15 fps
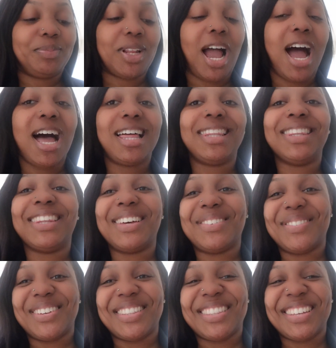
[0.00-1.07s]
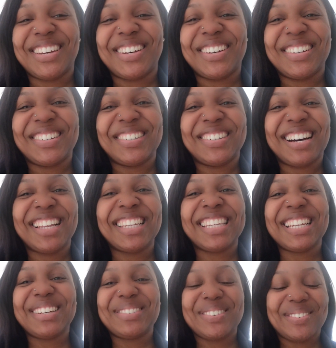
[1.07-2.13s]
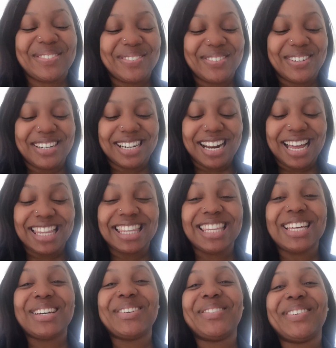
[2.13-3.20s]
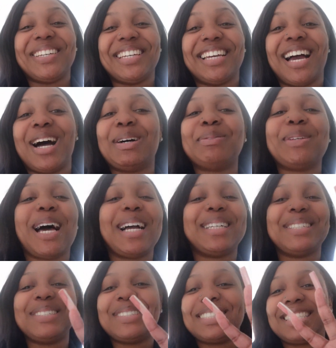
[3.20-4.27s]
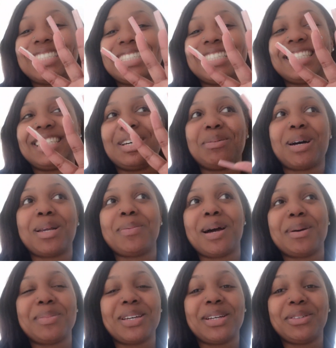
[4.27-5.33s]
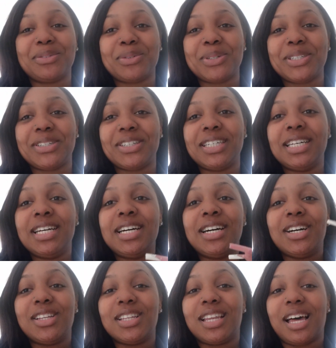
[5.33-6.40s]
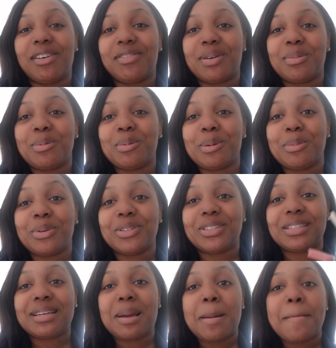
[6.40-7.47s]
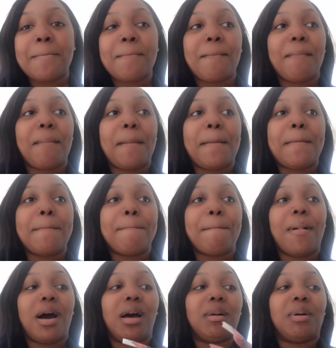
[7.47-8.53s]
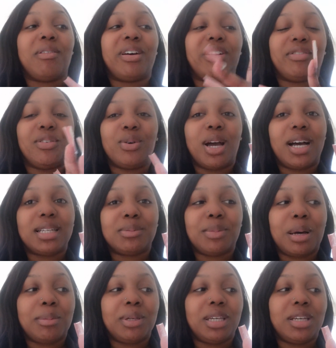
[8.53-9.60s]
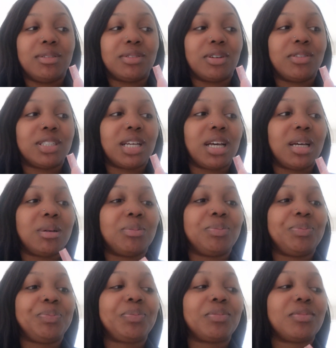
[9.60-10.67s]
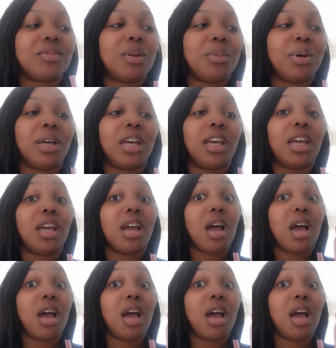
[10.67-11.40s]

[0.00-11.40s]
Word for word: I love it though. I love him for it and I love it. I'm not used to nobody buying me gifts for real, other than like family members. Um, I've had a few guys buy me gifts over time, but